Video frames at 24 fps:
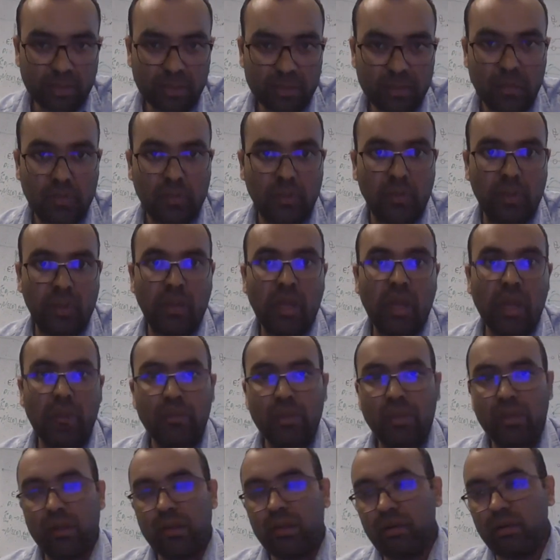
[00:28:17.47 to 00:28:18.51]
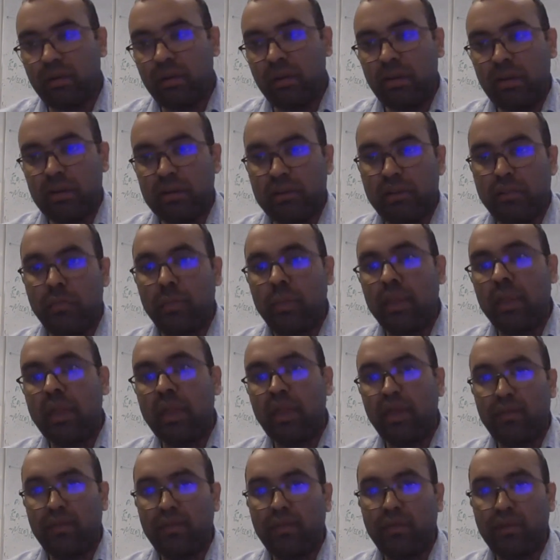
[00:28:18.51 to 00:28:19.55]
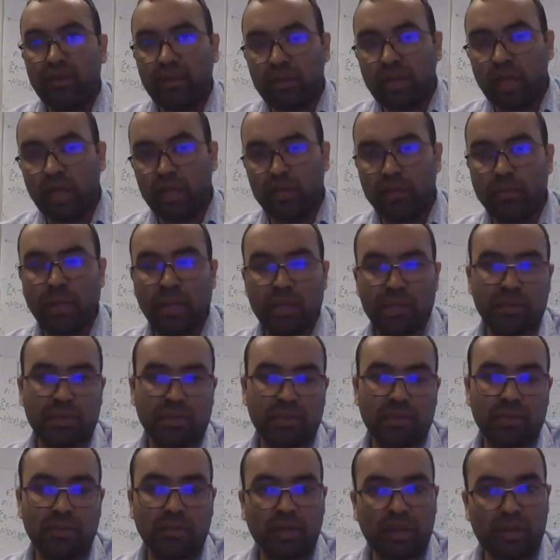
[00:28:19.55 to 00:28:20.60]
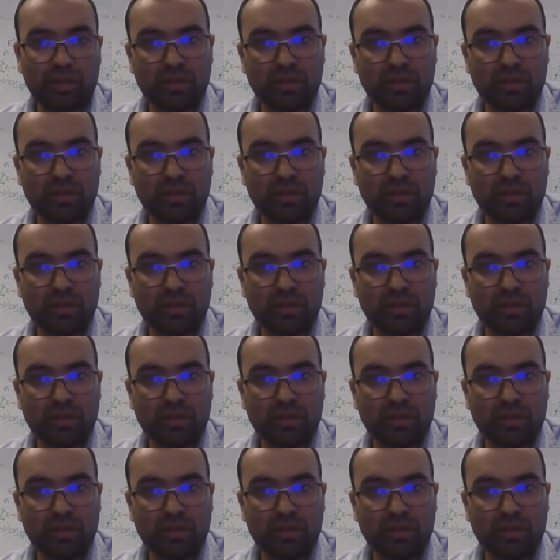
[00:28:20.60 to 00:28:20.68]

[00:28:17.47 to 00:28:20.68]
So in hyper-arid areas, you may have huge patches